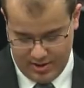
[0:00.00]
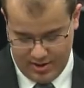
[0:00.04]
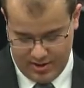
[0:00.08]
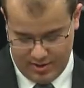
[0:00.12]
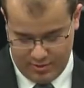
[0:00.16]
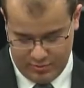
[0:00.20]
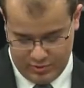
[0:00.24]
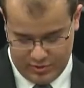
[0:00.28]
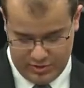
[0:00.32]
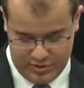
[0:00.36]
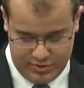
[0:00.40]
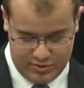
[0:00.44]
uh,
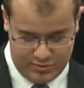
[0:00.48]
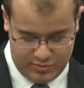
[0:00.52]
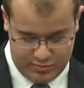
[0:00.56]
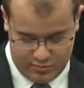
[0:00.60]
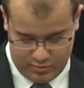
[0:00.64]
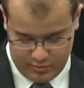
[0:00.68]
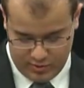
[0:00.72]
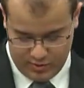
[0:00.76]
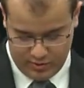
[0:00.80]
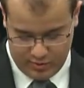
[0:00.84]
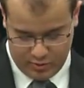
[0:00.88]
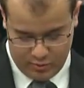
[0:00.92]
which is
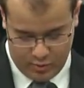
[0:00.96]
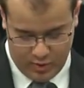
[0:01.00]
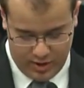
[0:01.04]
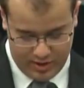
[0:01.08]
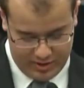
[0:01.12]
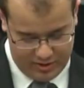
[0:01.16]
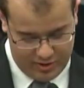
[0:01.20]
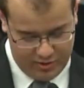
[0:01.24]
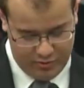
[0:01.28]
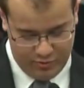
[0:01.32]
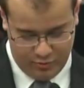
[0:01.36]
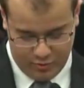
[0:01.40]
uh, quite a
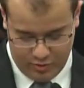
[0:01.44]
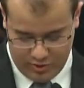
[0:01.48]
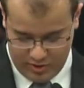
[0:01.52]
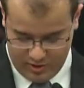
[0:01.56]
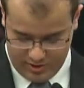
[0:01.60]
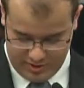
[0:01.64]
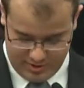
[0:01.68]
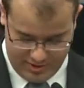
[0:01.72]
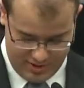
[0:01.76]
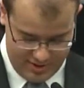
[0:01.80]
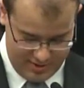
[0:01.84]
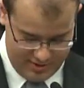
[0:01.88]
lot of
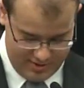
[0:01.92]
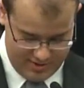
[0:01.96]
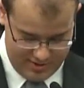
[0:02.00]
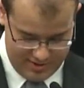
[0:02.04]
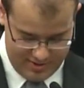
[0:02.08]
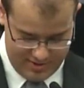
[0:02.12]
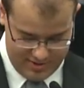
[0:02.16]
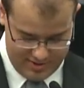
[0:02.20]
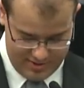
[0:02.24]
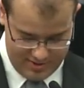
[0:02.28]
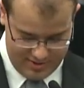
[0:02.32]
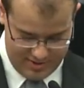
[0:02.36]
work. I,
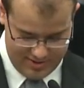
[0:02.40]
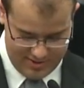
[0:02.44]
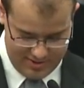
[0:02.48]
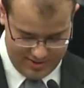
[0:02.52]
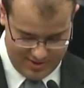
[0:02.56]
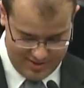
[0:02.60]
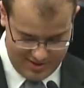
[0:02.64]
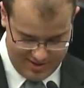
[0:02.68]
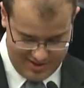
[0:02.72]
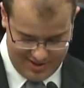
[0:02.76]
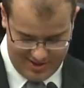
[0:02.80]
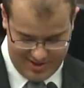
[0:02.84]

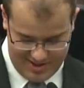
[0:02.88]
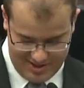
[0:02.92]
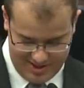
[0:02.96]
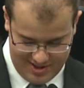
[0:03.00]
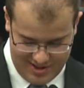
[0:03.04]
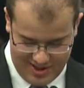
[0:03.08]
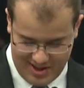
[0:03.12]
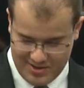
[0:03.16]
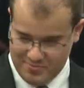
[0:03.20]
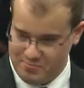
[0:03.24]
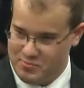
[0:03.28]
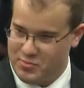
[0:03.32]

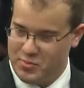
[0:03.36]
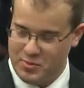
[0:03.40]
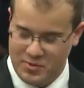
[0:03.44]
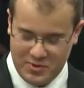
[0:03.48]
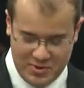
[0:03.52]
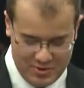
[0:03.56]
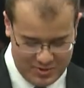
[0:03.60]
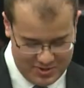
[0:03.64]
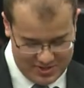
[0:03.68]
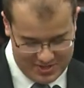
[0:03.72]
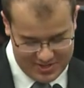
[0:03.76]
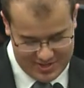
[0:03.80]
I, probably
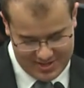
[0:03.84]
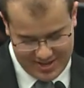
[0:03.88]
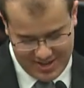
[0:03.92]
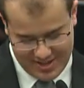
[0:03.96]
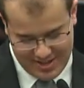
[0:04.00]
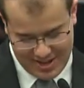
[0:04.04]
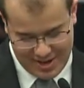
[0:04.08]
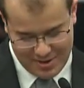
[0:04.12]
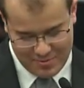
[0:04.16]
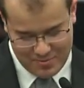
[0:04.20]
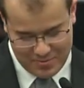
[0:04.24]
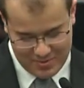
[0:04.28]
don't need to say
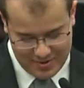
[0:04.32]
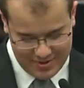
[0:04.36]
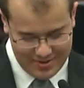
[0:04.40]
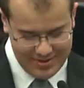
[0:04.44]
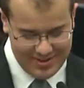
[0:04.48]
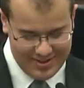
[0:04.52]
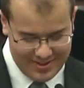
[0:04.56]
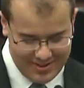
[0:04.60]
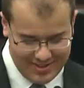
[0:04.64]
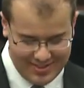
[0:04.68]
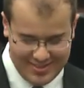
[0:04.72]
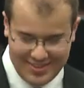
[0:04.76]
that, but
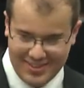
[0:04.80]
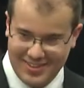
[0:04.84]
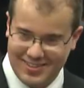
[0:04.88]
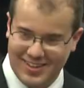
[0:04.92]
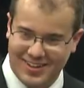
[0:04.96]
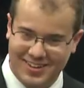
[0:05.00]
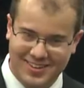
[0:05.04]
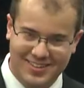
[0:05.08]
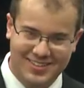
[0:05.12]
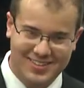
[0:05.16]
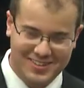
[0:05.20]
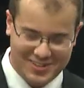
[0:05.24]
I think
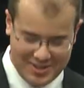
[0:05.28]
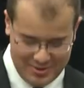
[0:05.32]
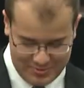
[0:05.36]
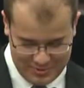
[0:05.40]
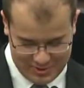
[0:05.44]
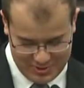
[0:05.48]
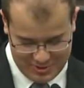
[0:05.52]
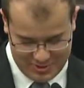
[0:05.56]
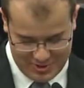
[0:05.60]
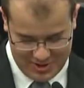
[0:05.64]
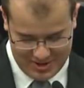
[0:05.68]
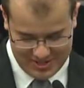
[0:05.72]
that
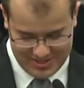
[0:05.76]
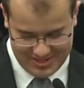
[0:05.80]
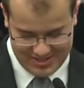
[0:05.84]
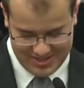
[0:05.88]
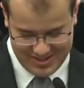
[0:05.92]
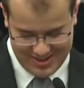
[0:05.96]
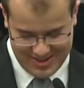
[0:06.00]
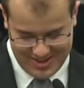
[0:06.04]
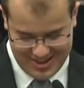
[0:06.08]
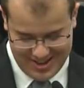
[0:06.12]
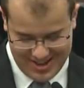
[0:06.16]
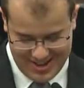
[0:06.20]
comes across.
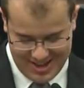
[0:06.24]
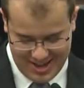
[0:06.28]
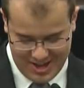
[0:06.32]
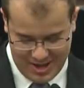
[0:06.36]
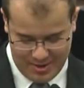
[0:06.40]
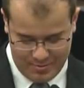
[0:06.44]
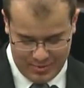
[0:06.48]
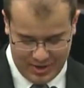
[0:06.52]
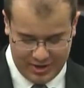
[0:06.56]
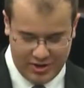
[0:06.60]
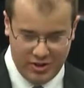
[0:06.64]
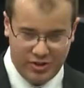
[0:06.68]

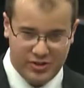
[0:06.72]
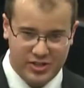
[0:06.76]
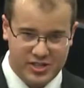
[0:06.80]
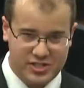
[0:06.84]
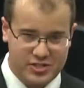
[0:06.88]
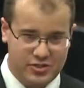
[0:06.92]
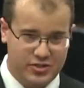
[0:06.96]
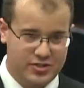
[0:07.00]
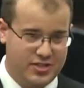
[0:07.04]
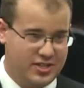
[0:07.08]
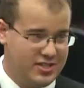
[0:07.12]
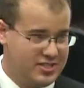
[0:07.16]
Uh, my
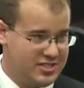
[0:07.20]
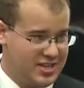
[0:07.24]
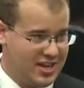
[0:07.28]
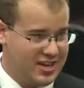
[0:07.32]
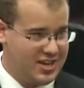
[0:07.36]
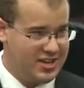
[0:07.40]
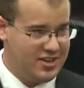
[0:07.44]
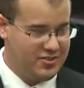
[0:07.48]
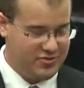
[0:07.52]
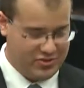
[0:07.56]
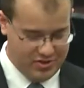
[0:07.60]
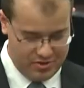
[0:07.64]
colleagues on the
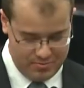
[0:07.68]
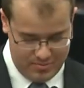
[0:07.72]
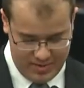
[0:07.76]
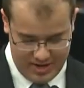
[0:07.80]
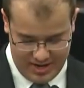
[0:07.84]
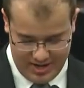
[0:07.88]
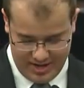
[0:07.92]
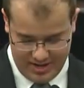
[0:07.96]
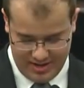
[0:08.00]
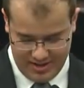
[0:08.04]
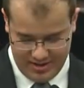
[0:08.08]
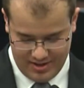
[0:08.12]
executive
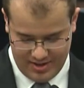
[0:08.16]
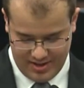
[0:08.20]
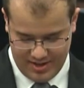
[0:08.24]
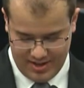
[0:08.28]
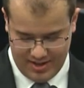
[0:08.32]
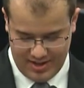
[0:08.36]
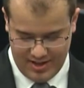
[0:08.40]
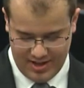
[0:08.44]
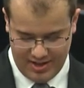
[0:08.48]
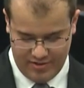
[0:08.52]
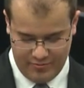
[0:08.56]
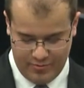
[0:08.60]
committee
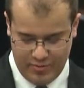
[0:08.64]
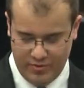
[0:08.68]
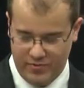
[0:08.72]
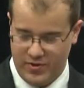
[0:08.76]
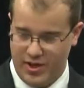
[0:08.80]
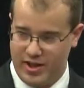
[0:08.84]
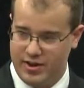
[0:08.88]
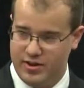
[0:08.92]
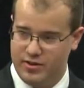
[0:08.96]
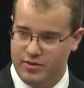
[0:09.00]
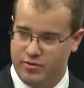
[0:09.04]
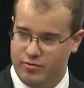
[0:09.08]
uh, have
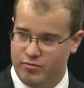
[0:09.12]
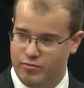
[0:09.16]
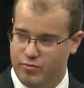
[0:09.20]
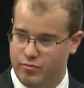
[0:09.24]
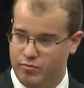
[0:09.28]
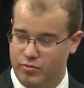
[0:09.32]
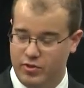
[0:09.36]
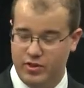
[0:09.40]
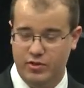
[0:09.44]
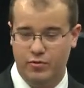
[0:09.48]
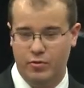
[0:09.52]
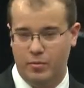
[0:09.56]
provided
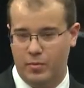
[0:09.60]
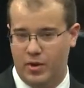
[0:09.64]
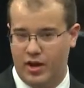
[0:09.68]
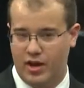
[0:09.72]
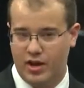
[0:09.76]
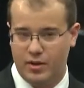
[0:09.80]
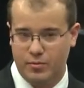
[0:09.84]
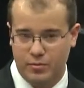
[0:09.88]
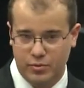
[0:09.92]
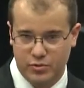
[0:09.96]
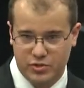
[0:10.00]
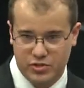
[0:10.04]
really
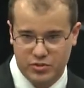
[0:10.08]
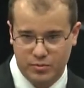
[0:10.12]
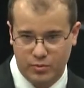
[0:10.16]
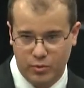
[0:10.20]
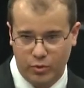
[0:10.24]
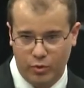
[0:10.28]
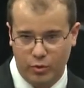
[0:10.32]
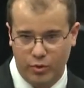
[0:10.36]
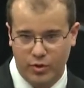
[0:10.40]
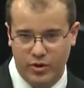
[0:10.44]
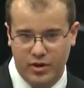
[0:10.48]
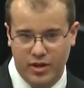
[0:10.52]
remarkable
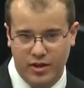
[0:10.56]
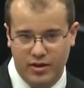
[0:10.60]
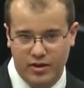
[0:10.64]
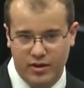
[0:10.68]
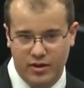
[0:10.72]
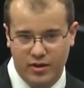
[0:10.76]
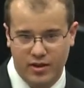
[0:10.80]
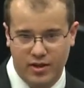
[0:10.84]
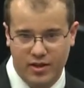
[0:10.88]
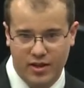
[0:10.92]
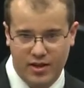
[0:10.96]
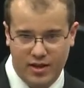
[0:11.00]
support
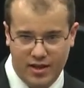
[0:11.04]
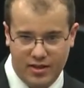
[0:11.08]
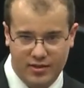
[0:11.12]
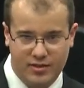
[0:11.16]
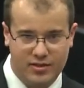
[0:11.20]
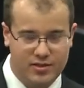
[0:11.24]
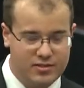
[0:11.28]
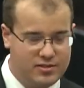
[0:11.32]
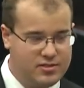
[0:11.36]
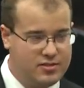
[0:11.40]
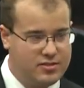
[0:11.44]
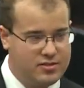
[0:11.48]
and, and
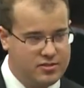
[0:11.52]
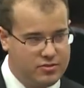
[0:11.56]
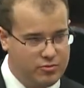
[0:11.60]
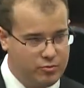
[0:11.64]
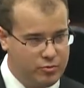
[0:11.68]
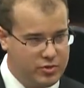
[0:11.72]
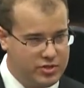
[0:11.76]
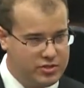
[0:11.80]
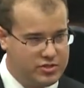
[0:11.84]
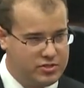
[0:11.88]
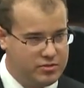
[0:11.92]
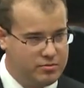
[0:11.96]
consistent
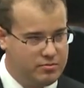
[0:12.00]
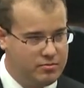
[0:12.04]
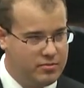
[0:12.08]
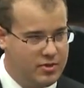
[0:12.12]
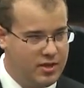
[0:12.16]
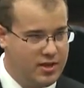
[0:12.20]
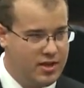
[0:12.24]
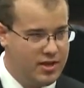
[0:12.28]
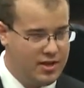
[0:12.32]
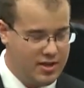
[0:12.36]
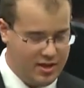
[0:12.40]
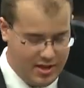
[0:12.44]

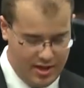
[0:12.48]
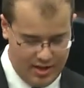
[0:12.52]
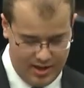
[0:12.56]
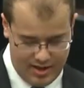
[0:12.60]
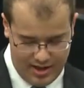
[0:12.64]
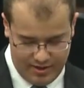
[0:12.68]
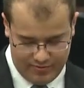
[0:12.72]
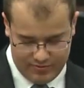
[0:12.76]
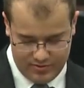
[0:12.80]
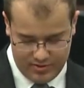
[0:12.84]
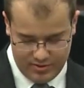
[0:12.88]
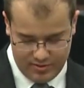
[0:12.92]
wisdom I
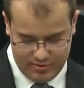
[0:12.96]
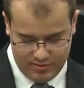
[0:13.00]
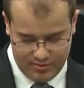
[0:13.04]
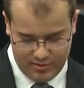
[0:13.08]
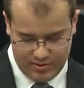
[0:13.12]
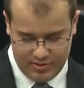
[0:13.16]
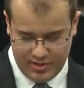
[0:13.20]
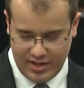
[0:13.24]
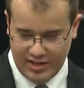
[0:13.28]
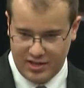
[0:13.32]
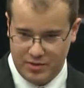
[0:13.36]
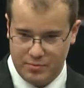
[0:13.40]
have to
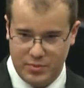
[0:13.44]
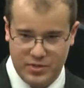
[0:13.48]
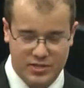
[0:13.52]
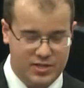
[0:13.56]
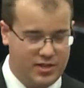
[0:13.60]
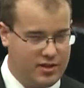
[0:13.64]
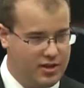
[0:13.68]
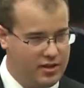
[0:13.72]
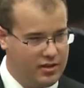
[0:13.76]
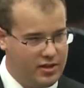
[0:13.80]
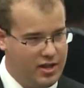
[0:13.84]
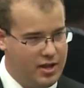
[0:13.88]
thank in
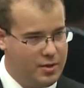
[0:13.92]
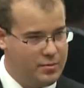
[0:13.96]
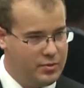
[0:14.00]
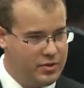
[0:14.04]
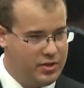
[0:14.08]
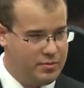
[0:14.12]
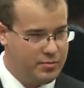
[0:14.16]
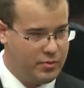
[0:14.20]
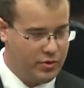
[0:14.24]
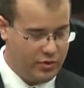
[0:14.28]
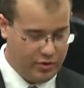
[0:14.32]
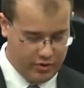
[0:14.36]
particular
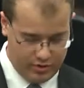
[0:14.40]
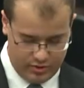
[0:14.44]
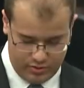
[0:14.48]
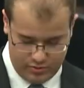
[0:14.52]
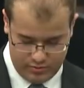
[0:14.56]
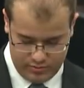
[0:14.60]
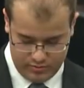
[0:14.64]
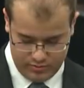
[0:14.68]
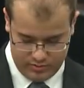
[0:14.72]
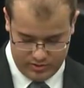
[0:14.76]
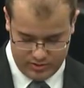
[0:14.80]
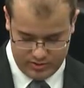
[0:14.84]
Emily Burke,
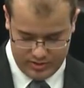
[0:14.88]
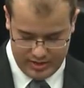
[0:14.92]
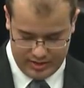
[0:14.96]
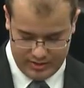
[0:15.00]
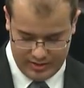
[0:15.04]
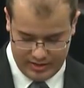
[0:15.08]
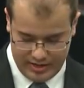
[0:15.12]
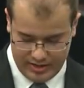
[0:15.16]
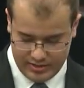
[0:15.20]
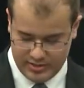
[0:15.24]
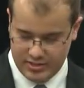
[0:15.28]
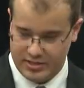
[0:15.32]
who's done
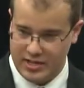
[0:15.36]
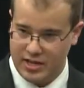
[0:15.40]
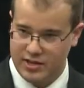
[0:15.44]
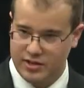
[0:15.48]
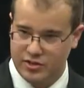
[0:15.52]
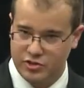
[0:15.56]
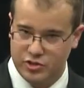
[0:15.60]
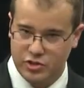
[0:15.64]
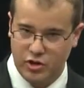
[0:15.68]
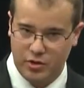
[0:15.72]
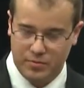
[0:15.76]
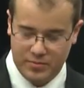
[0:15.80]
an
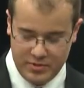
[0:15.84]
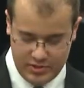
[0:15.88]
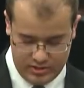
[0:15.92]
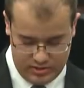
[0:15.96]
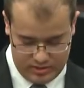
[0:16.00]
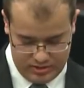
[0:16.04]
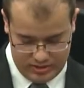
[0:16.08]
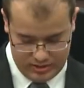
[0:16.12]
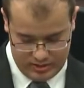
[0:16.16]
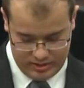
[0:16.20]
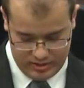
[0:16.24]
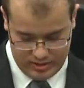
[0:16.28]
outstanding job this
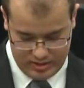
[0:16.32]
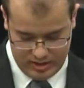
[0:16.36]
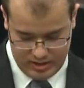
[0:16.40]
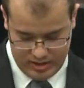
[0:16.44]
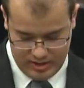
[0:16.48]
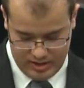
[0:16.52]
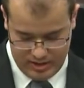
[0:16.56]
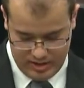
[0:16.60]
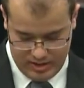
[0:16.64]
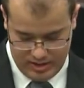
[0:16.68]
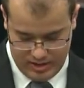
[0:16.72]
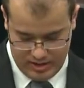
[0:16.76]
year.
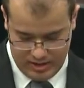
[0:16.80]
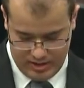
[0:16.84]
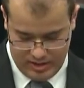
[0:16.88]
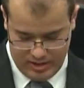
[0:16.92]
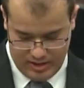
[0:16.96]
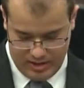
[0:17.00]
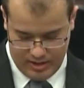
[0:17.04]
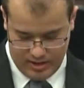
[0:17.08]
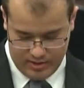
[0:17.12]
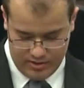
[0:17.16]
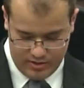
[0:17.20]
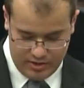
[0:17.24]

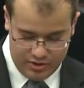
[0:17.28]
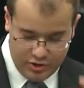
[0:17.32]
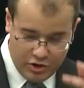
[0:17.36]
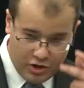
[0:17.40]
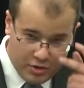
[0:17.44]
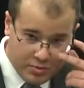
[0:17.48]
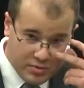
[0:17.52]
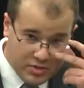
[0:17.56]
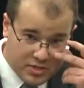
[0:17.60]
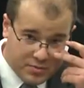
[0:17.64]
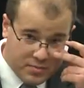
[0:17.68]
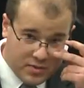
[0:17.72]
Uh, the
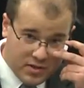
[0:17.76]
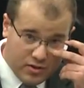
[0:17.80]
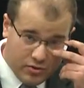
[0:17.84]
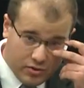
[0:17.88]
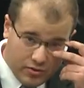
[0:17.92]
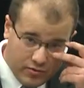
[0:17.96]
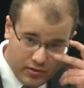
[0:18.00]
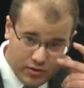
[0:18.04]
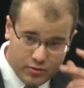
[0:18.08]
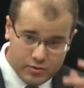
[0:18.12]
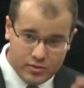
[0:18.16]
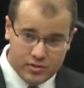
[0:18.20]
anonymous peer
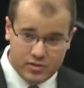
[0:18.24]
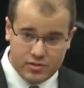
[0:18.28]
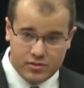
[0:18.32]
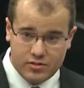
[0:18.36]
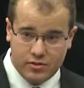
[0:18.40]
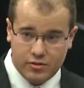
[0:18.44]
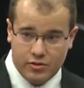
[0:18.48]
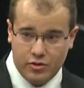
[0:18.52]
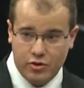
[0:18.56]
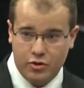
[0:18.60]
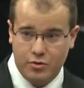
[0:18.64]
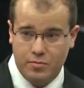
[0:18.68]
reviewers,
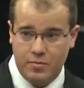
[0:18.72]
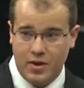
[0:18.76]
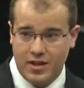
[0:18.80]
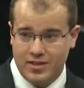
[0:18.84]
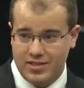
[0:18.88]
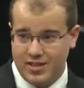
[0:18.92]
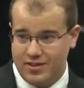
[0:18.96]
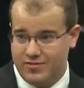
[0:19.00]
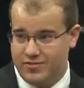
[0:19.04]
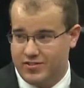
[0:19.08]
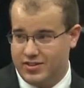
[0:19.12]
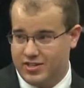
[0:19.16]
although by
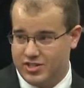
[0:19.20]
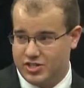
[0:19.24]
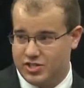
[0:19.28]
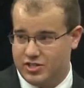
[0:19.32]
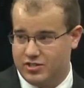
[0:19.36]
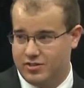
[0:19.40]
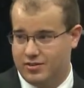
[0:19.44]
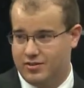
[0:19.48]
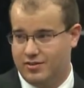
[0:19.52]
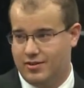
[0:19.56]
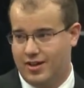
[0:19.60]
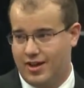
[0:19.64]

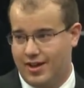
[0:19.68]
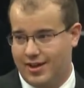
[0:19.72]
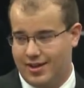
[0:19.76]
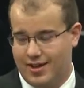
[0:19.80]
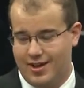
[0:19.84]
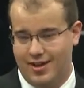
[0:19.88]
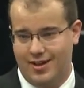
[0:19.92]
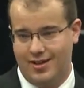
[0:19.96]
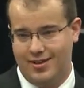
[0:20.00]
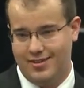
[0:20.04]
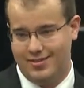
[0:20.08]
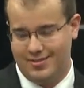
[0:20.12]
definition I
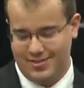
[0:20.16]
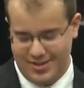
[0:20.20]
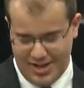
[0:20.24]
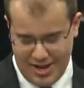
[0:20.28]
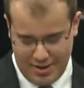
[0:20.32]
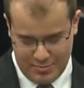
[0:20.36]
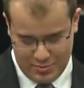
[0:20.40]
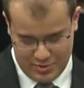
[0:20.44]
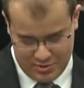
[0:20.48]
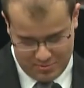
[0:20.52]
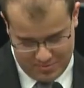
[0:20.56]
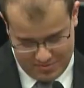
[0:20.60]
can't
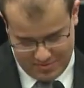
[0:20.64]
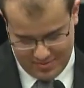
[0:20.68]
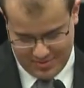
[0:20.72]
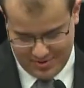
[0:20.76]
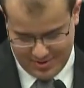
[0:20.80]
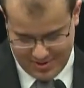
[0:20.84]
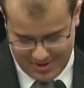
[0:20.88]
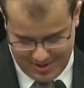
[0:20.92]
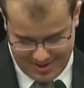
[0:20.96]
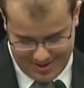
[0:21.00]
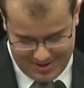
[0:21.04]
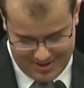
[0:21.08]
name
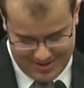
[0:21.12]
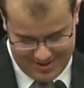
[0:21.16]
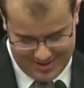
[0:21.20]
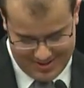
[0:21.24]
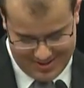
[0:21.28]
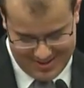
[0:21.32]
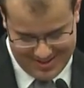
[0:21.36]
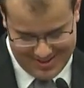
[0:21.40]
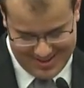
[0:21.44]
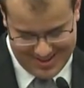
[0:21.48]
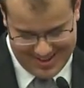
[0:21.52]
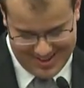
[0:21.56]
them, uh,
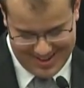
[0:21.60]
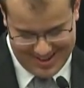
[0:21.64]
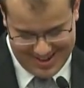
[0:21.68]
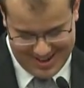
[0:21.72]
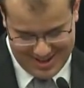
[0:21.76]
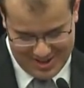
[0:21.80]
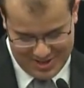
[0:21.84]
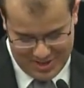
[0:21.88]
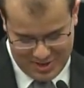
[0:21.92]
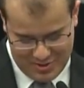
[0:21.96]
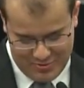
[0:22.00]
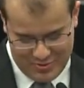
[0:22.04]

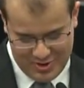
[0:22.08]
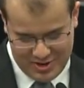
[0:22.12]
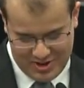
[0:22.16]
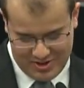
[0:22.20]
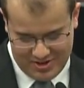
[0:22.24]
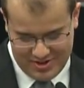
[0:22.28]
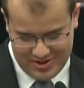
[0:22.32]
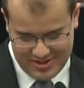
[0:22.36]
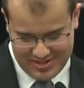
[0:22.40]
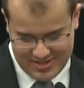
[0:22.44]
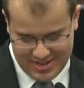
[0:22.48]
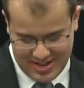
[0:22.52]
the
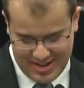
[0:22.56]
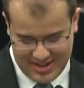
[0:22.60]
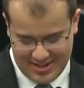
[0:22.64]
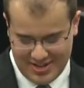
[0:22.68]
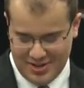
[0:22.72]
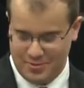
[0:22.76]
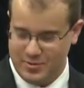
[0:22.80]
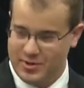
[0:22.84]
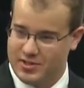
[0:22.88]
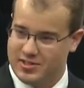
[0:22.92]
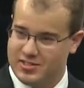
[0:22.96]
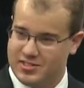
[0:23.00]
rigorous academic